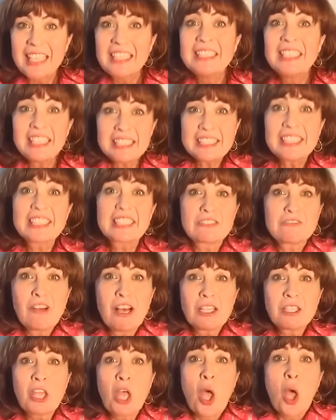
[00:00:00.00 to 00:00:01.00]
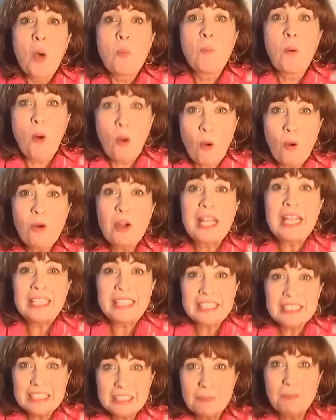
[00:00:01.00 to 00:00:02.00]
This is what poor in
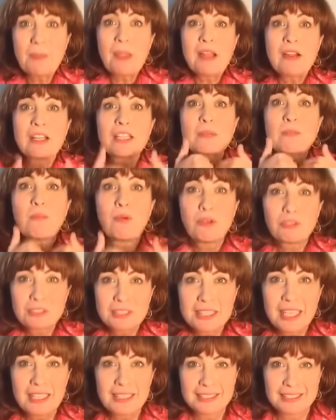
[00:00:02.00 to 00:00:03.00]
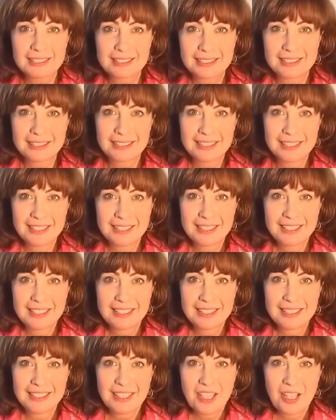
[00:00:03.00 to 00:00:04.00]
the spirit possess.
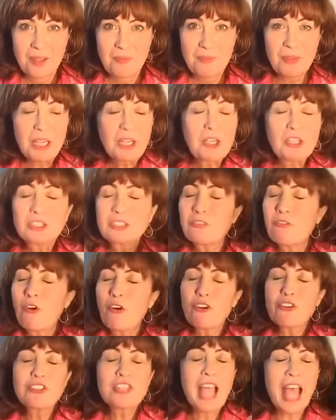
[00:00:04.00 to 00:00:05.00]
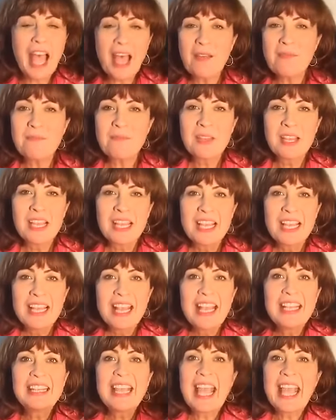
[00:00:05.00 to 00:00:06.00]
Because for them,
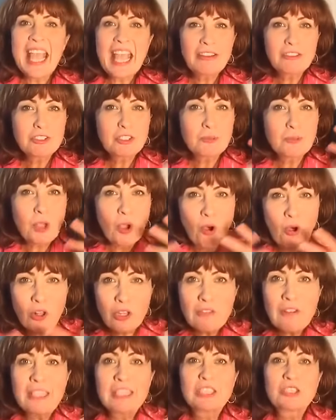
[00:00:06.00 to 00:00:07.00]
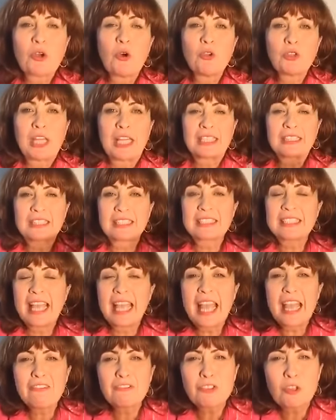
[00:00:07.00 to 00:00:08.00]
they have to be always connected. They
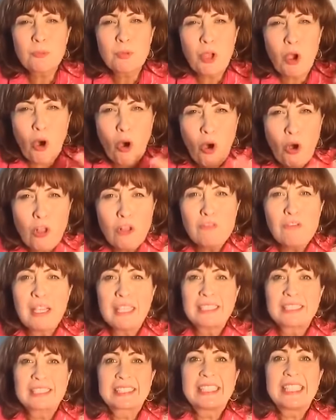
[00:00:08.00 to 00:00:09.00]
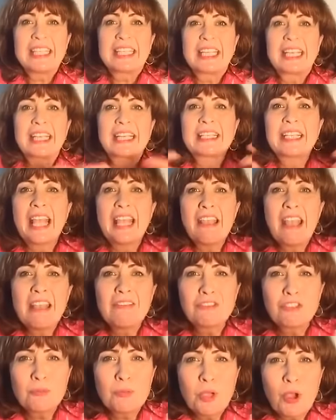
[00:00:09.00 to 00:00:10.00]
have to be always seeking. They
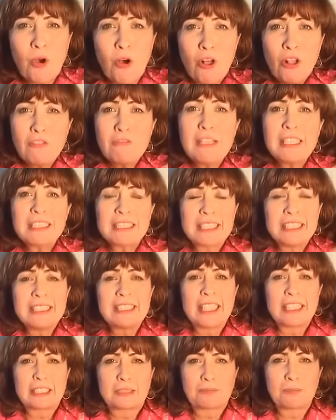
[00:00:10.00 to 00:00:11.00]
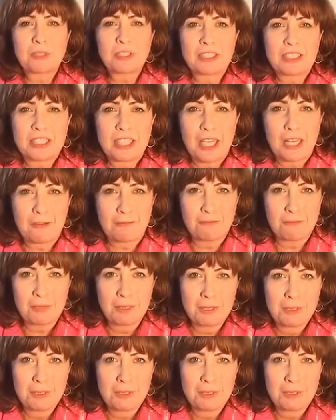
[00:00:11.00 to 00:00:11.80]
have to be always in desperate shape.